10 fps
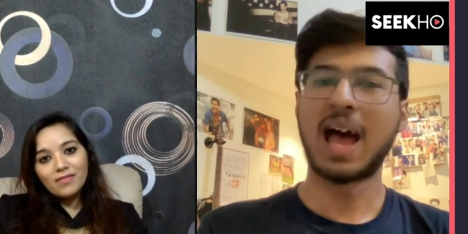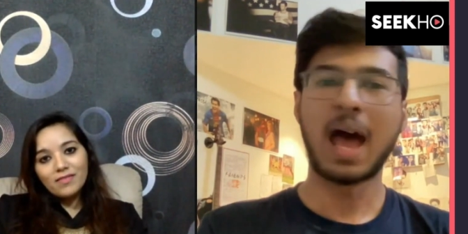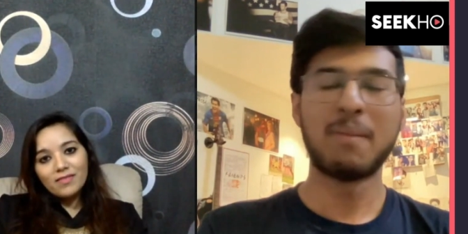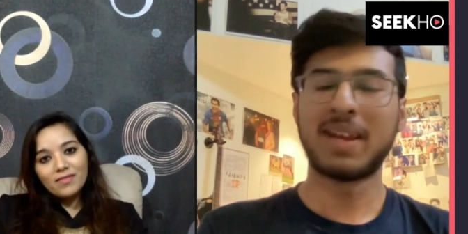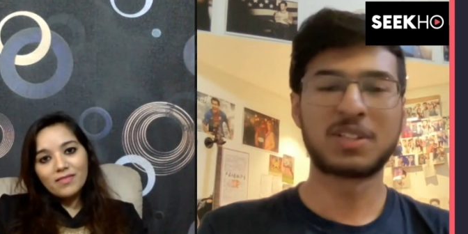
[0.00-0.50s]

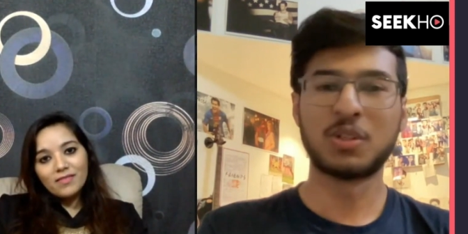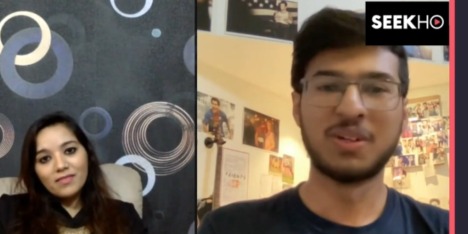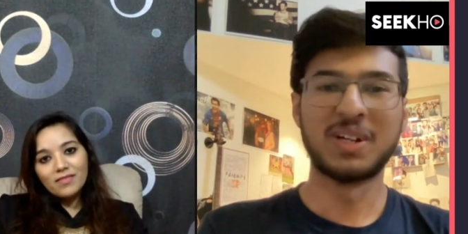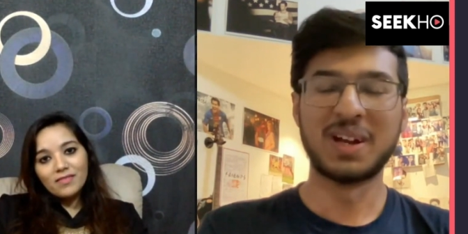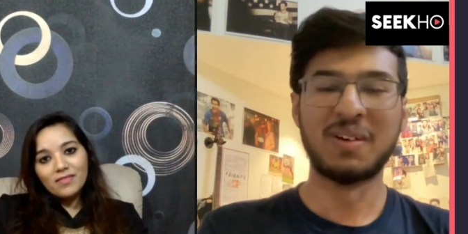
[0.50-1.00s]
Speaker 1: i'm an
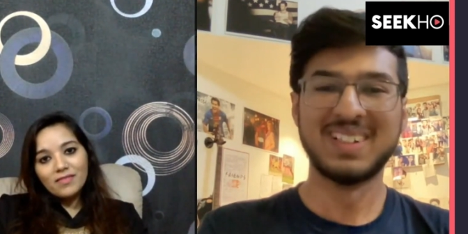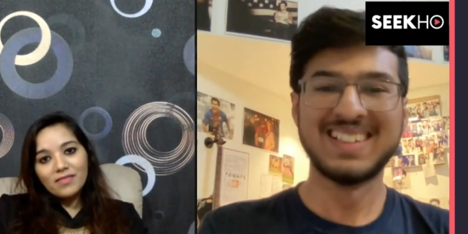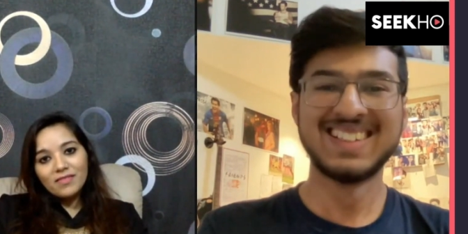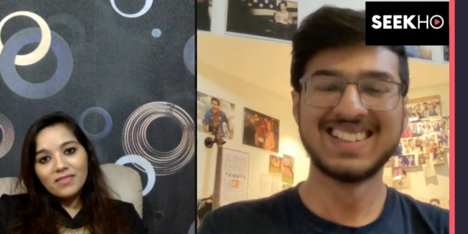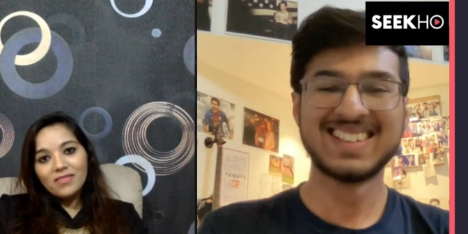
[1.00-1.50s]
extrovert now
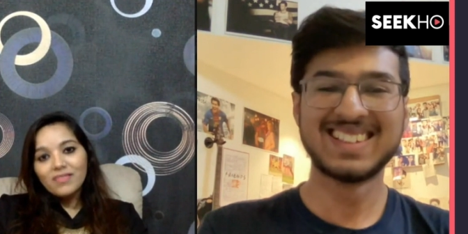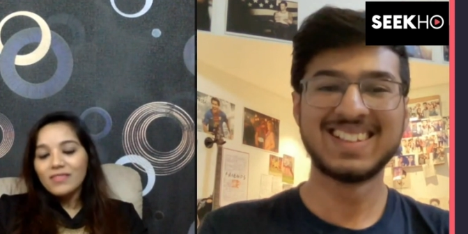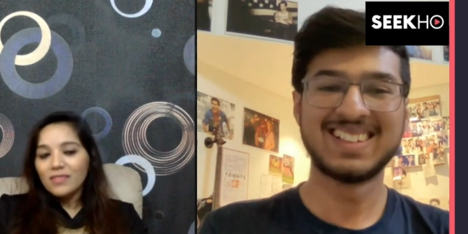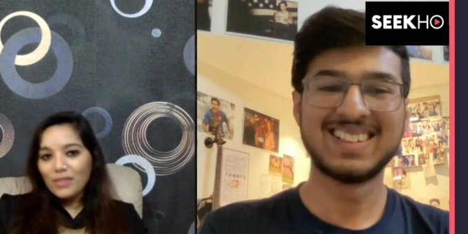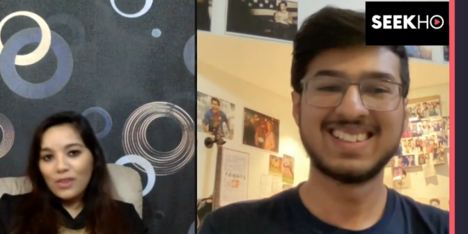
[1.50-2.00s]

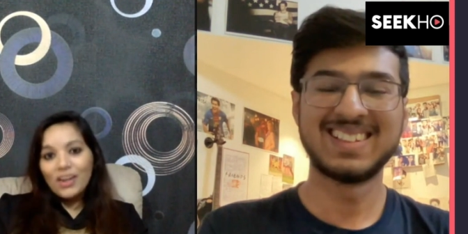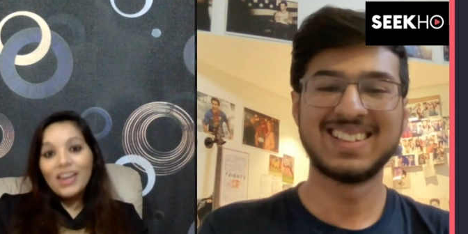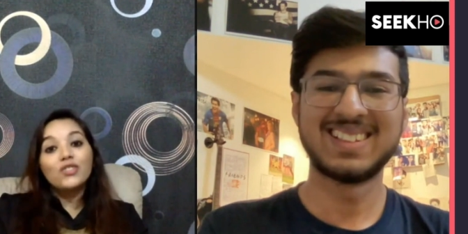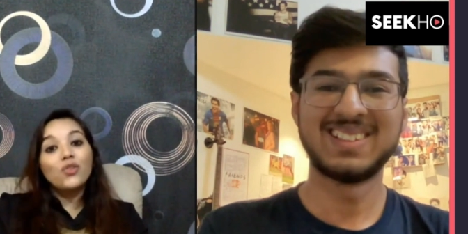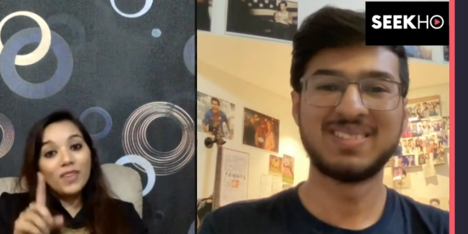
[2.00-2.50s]
Speaker 2: you're
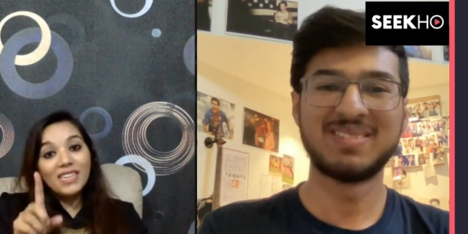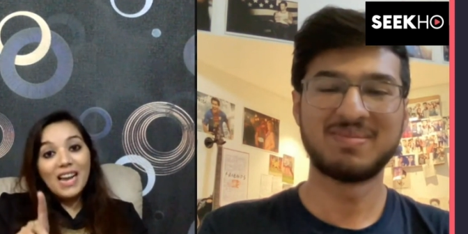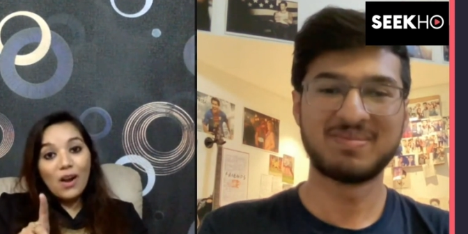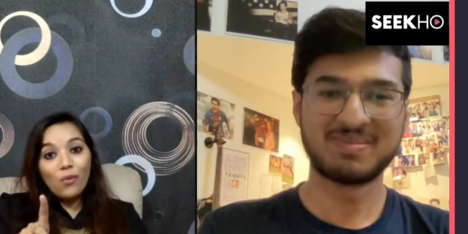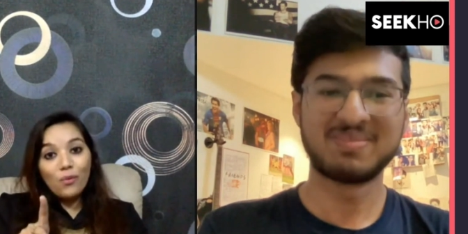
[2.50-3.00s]
an extrovert
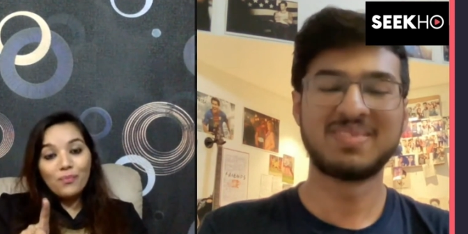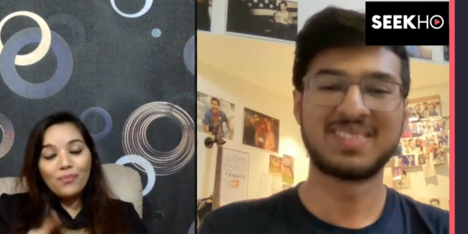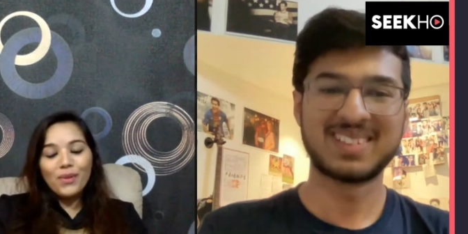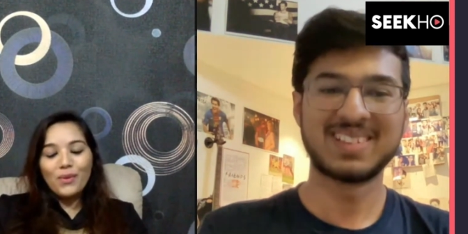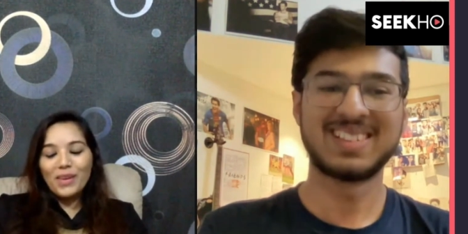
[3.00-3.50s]
now
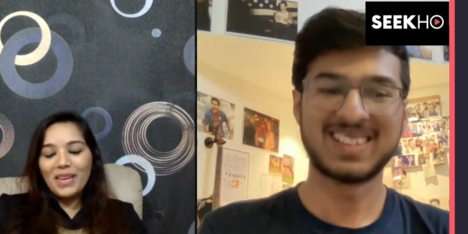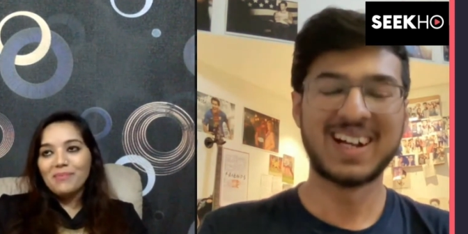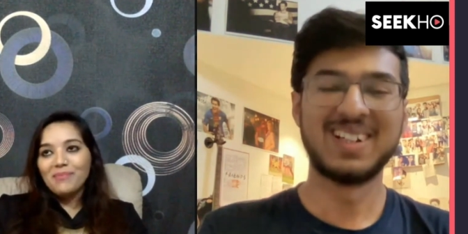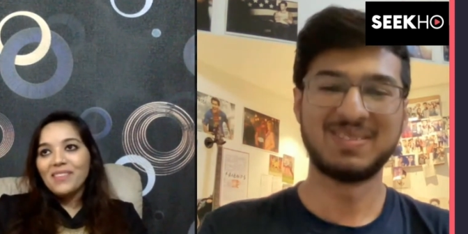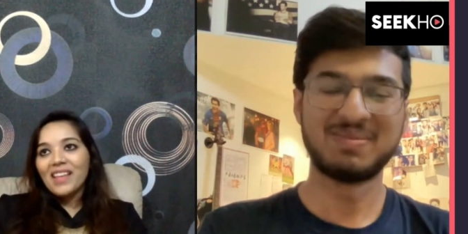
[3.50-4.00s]
okay
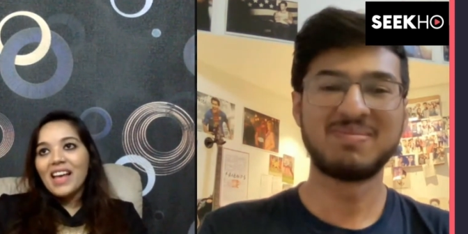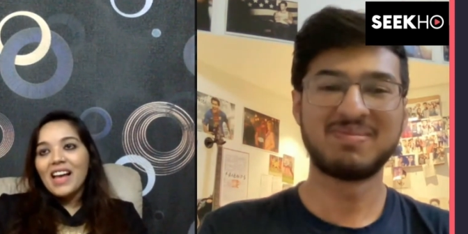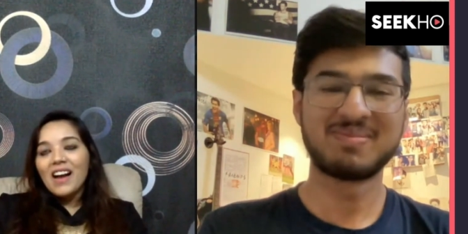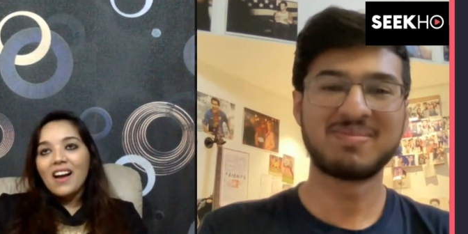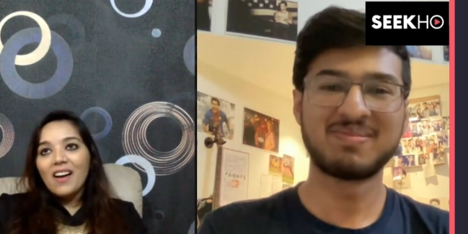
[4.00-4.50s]
yeah
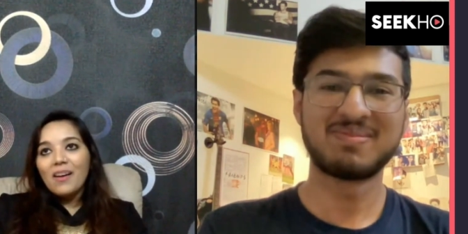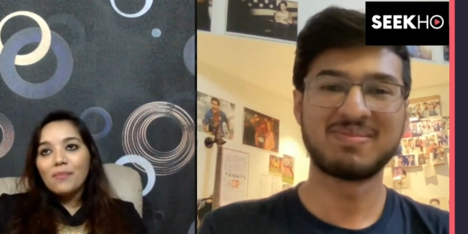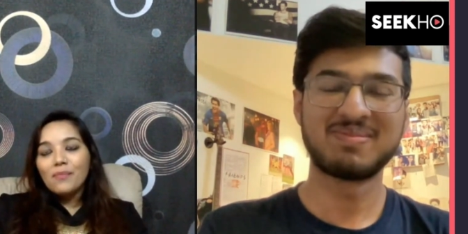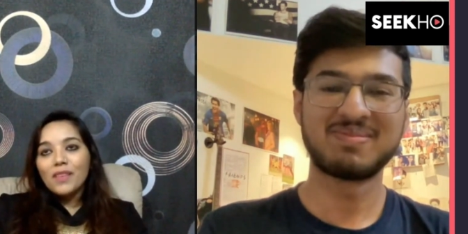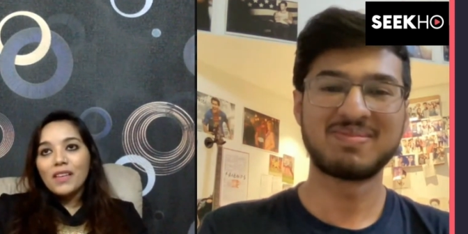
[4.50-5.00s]

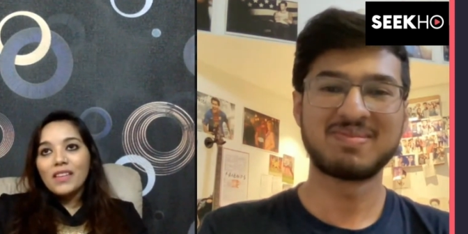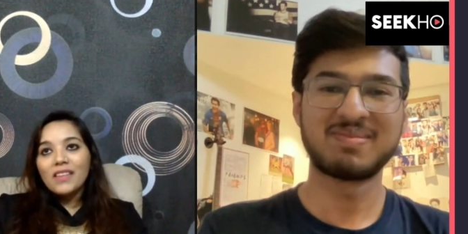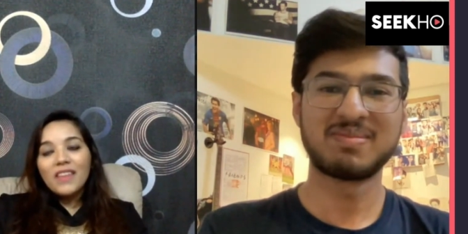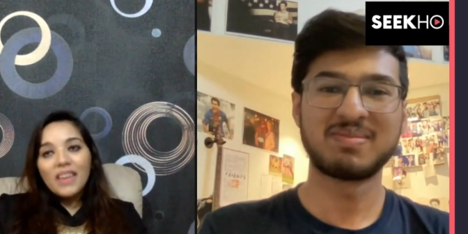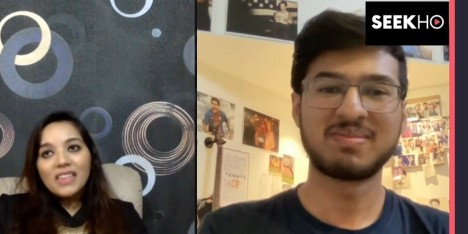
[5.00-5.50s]
um,
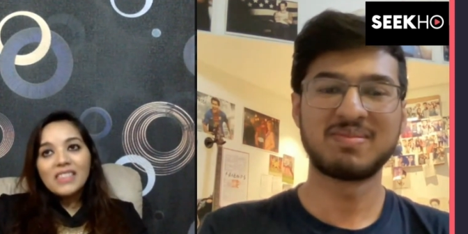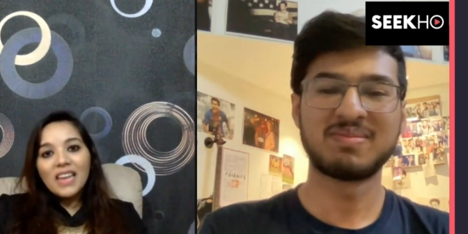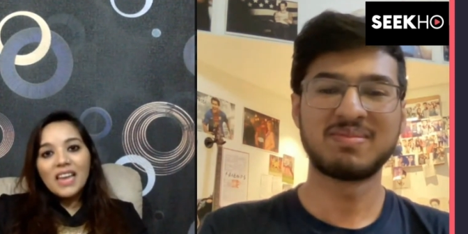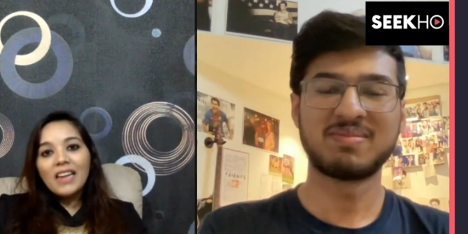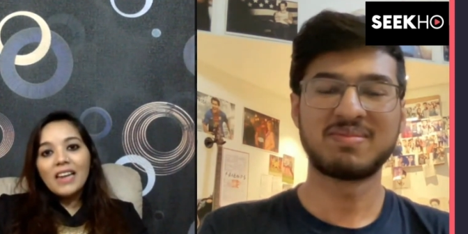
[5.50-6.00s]
the thing is
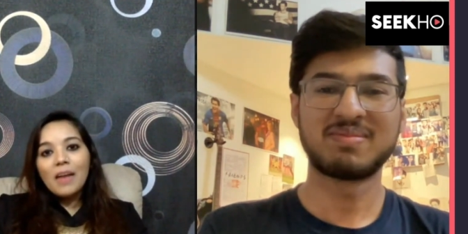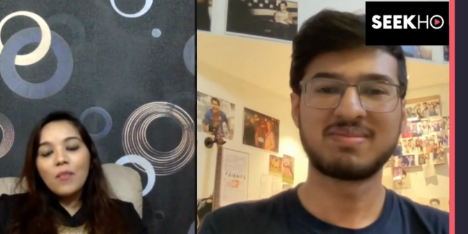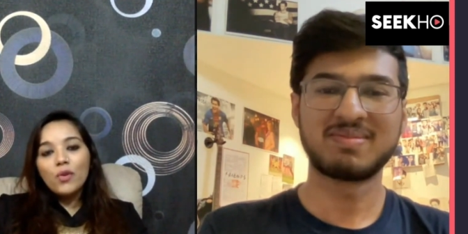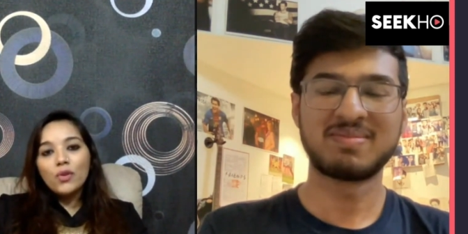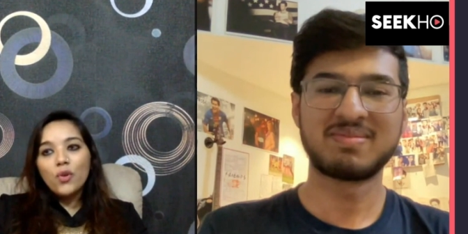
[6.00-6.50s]
again
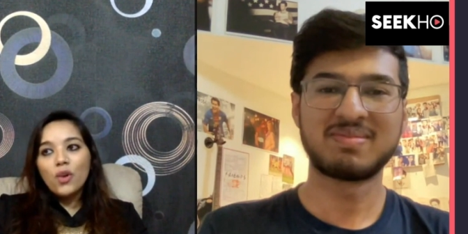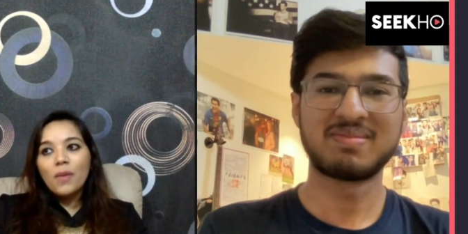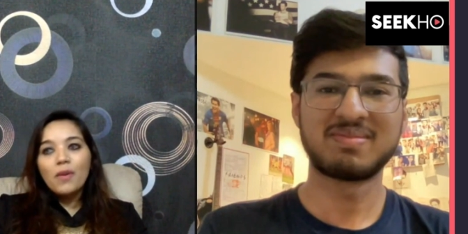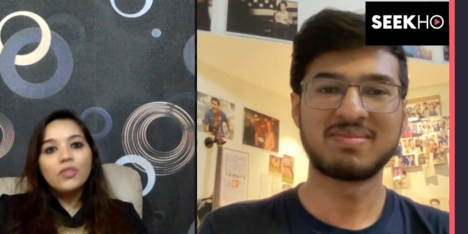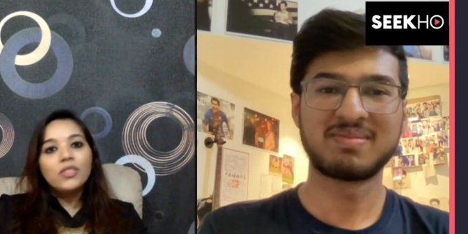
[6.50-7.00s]
i'm going to
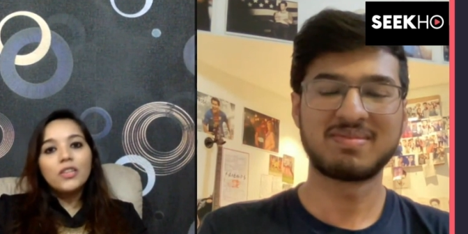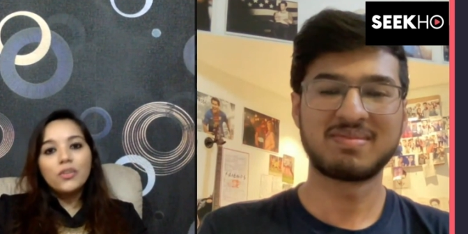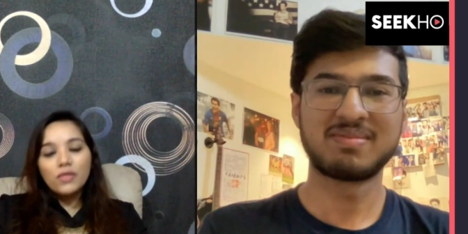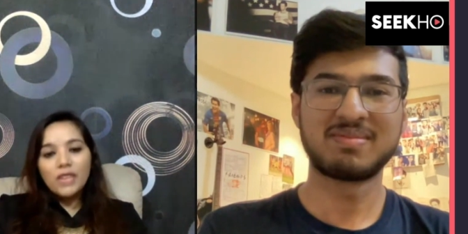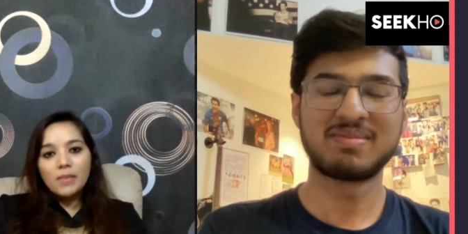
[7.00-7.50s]
talk about
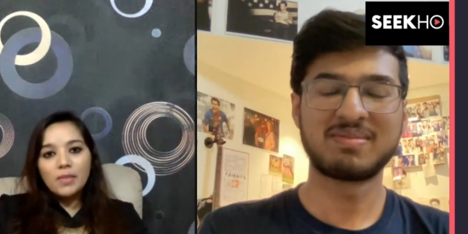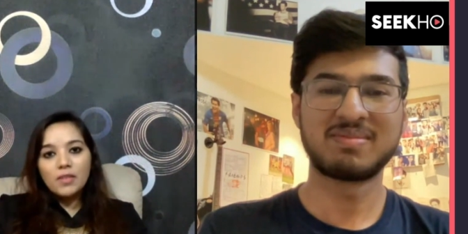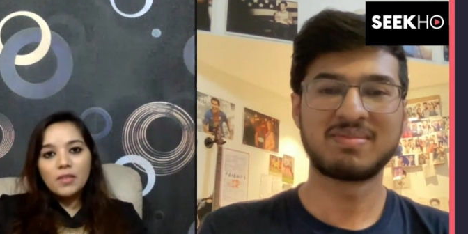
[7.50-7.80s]
stereotypes